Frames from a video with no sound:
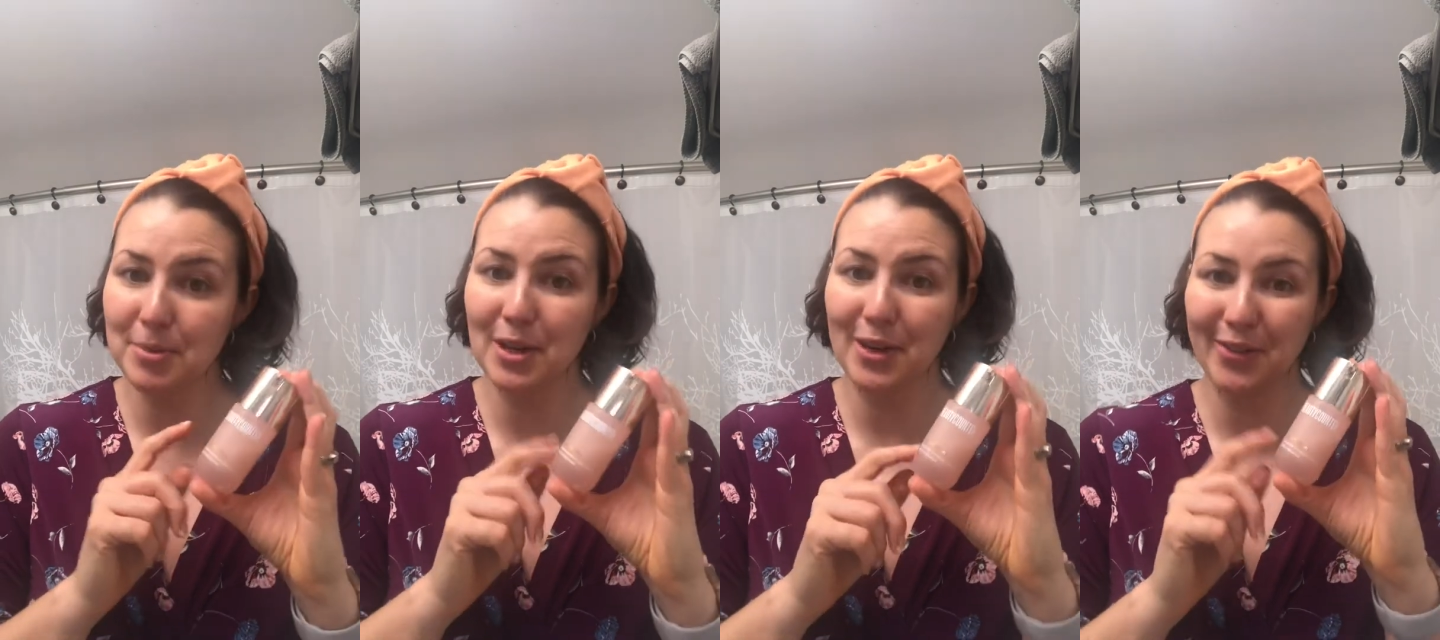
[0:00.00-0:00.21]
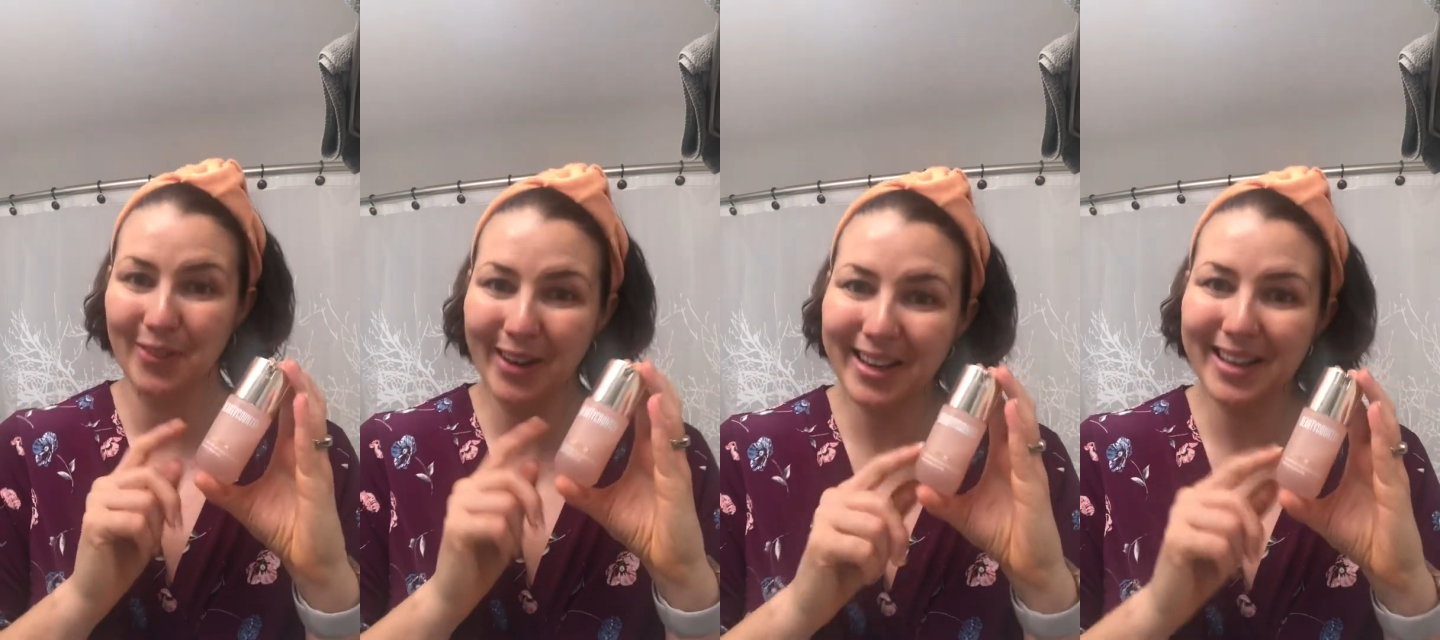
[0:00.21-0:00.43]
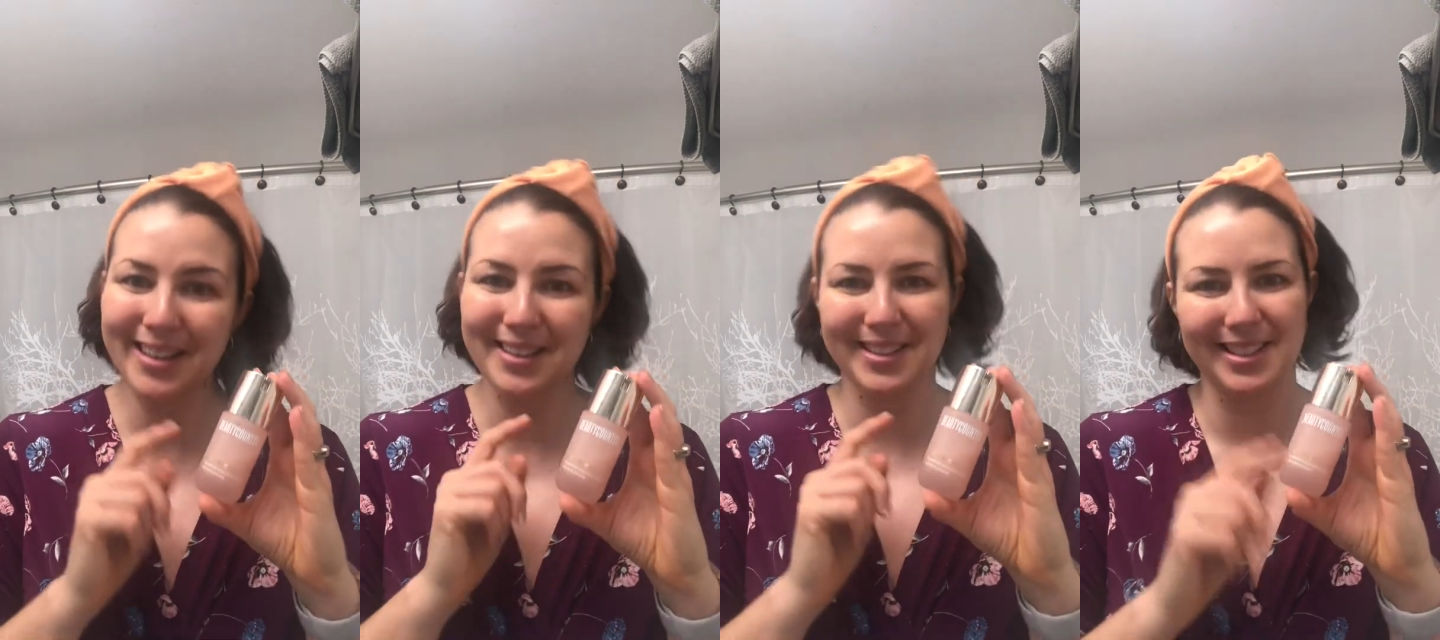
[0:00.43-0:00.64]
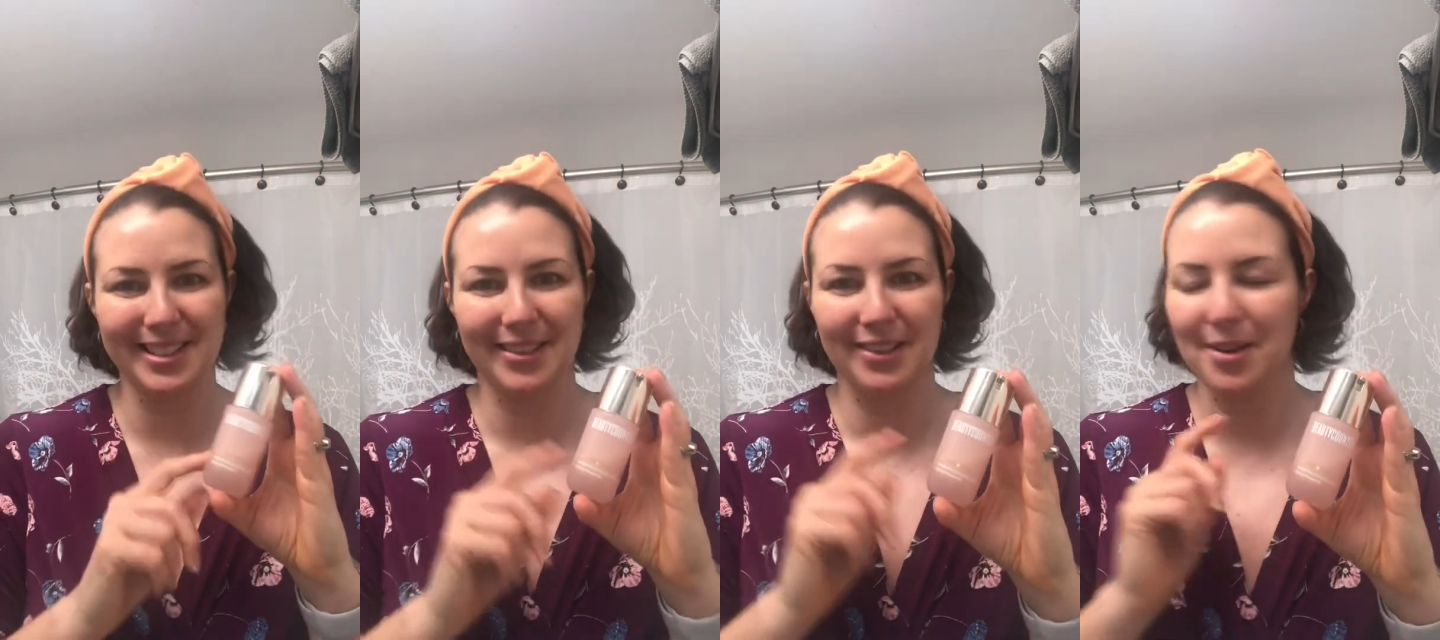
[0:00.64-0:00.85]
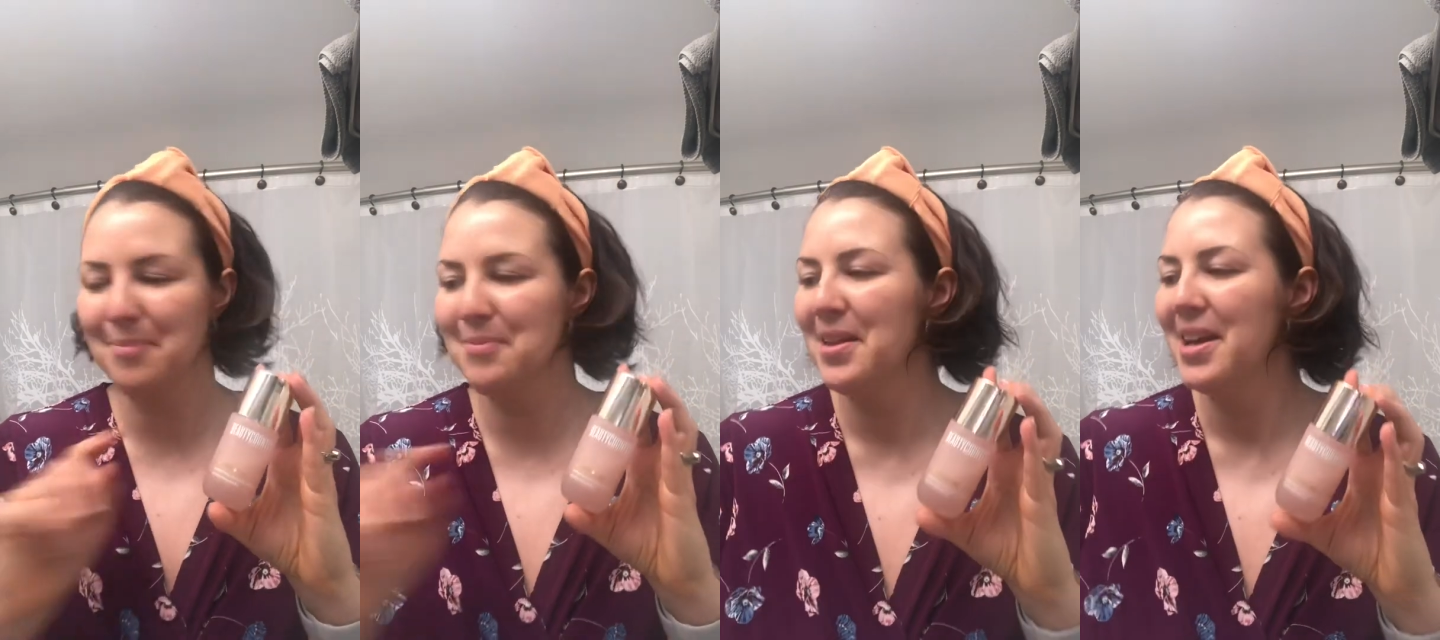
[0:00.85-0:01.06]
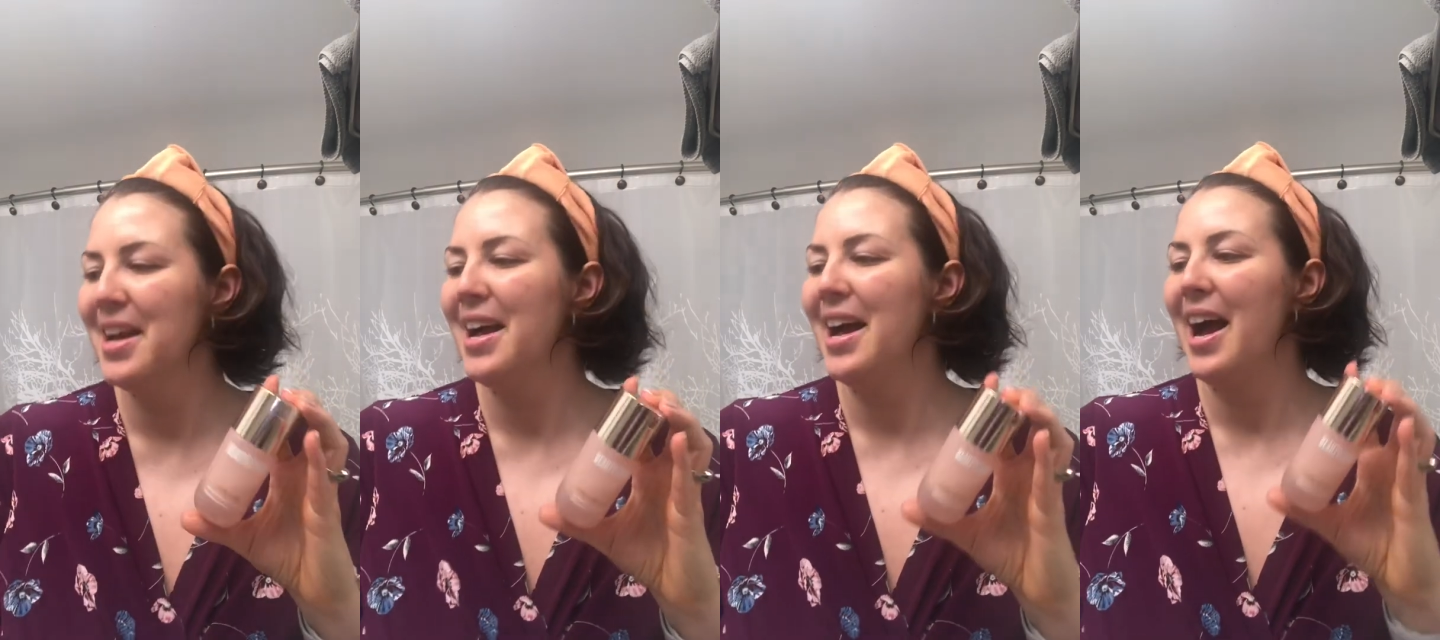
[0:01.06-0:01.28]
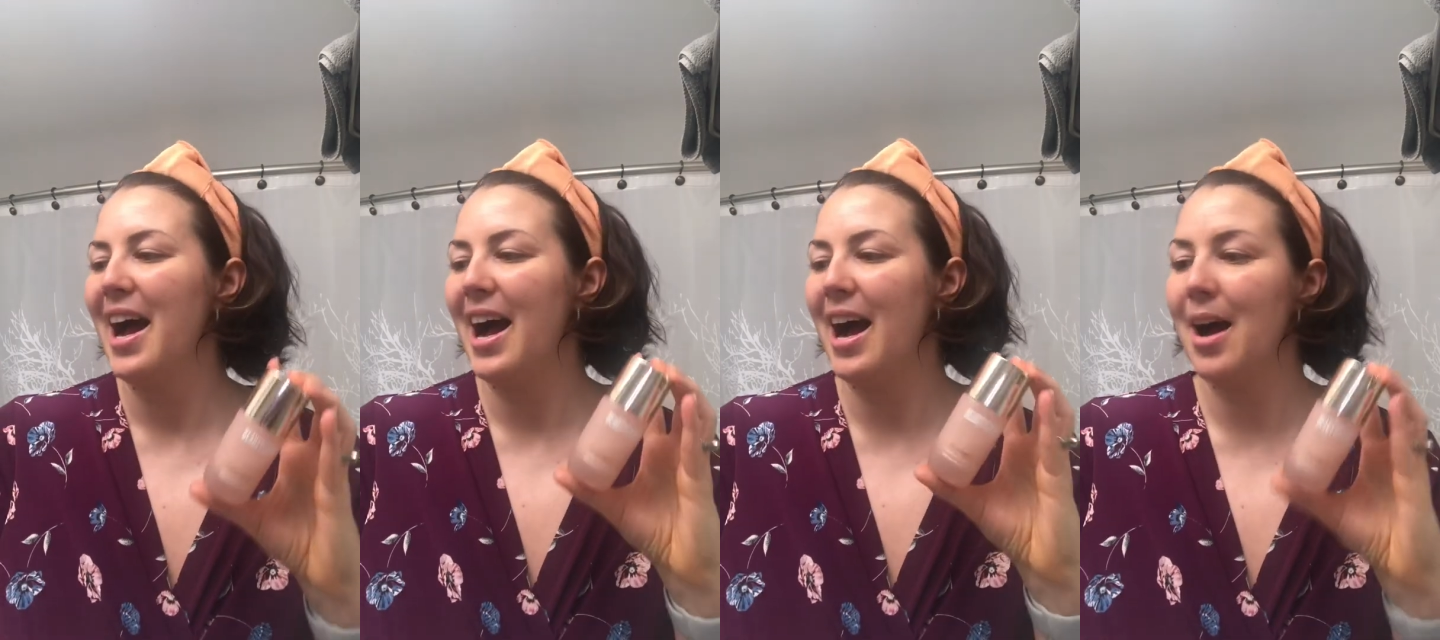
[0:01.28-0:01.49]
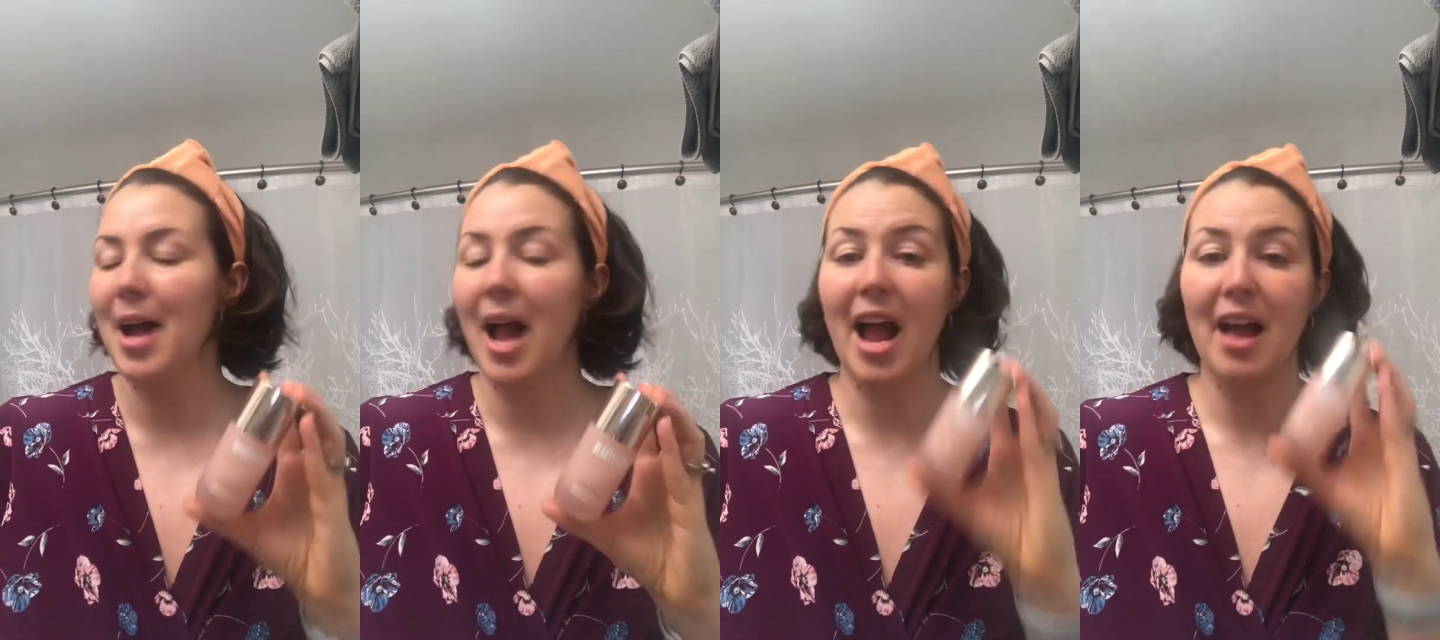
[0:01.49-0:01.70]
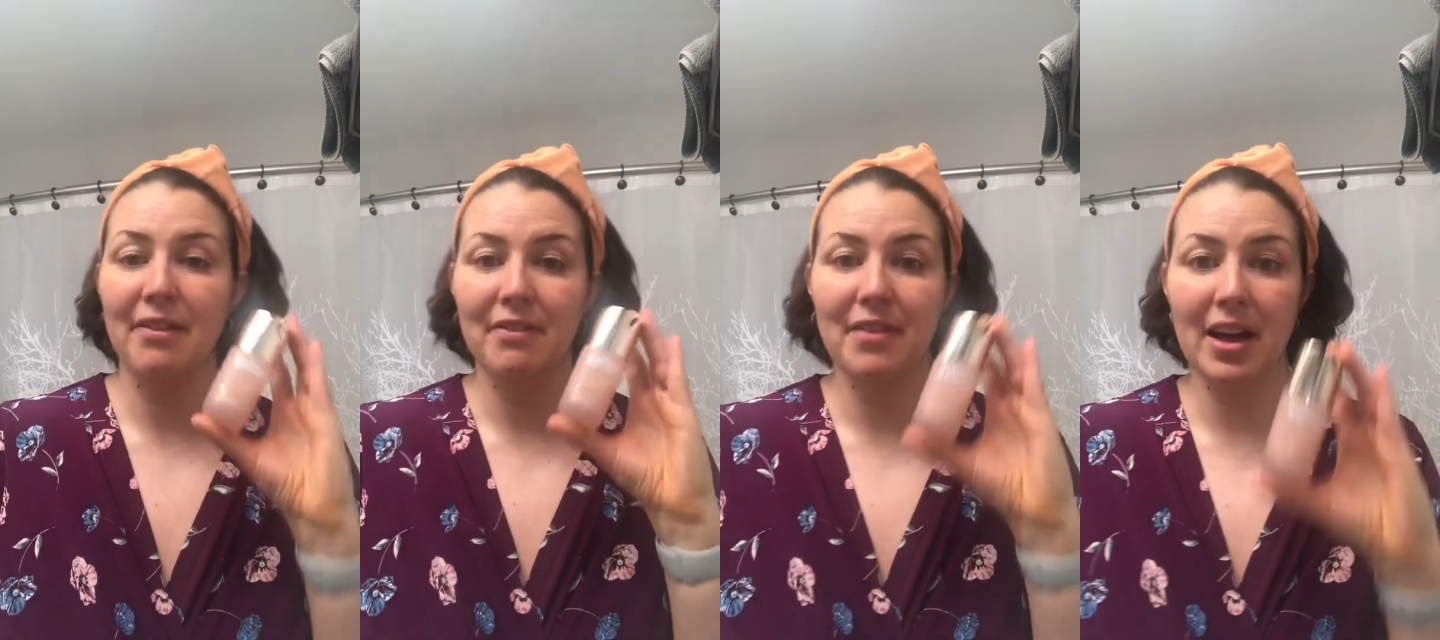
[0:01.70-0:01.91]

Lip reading: radiance serum and